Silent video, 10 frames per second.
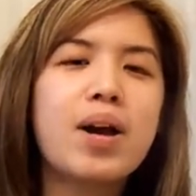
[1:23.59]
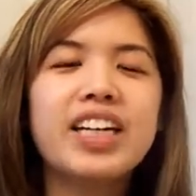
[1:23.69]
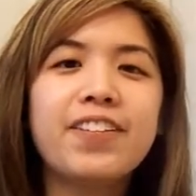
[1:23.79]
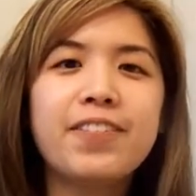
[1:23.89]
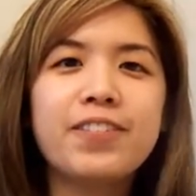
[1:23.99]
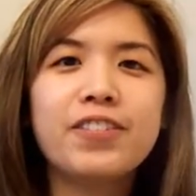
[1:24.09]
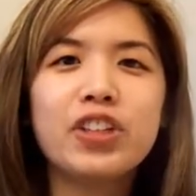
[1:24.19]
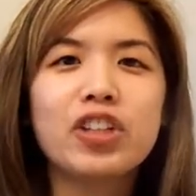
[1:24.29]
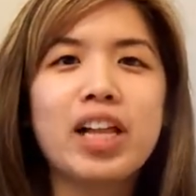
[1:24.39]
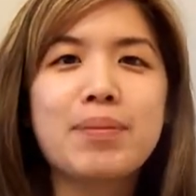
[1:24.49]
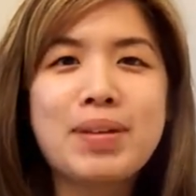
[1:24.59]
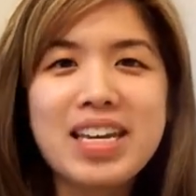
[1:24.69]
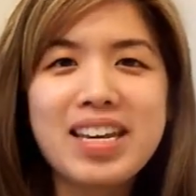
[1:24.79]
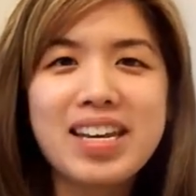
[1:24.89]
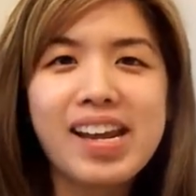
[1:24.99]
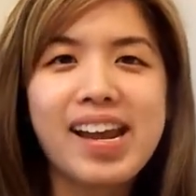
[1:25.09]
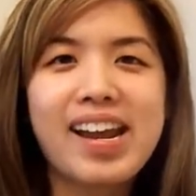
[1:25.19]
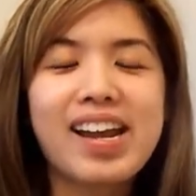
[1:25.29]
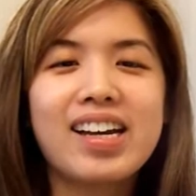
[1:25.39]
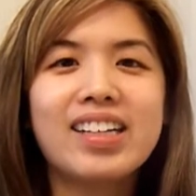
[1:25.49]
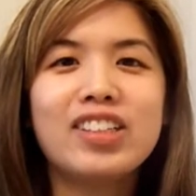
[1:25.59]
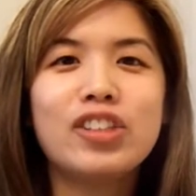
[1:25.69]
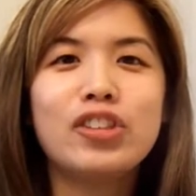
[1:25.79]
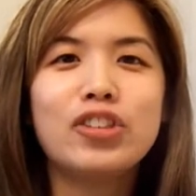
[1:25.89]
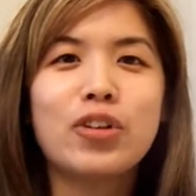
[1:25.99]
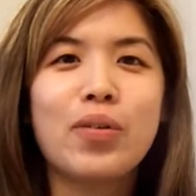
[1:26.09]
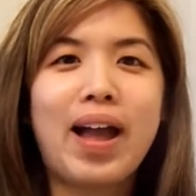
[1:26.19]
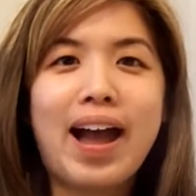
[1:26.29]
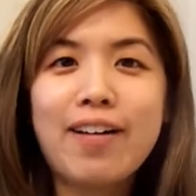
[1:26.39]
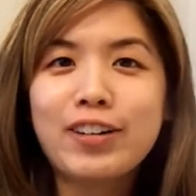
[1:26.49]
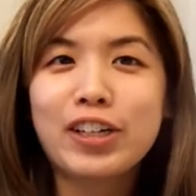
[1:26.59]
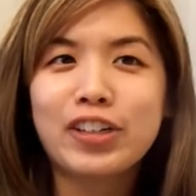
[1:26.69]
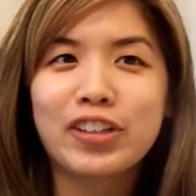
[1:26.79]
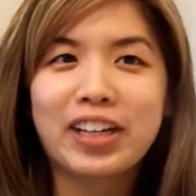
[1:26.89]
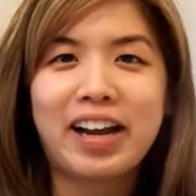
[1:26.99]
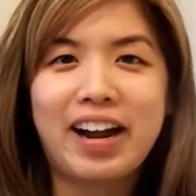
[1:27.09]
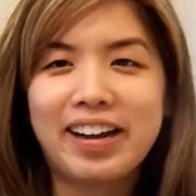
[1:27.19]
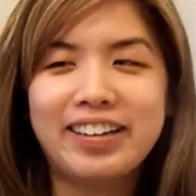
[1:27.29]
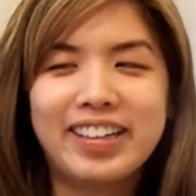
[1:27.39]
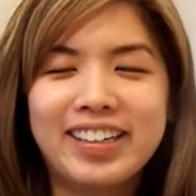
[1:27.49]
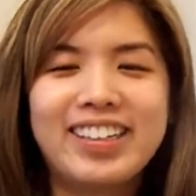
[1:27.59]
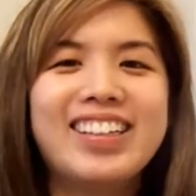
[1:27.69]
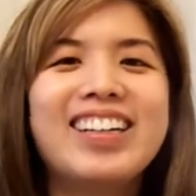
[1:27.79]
If you're like me and you don't have a curling iron,